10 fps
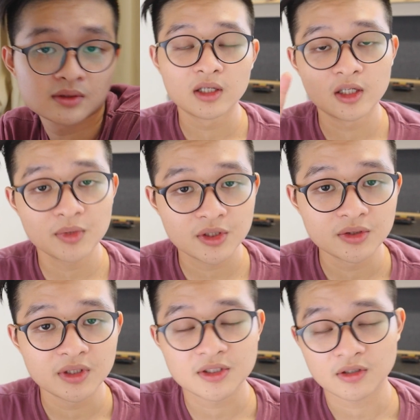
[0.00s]
Number
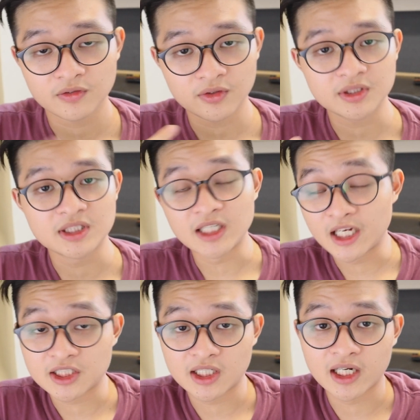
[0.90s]
2 is, of course, the
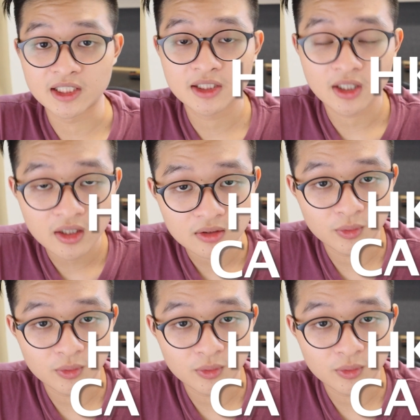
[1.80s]
HKID Card,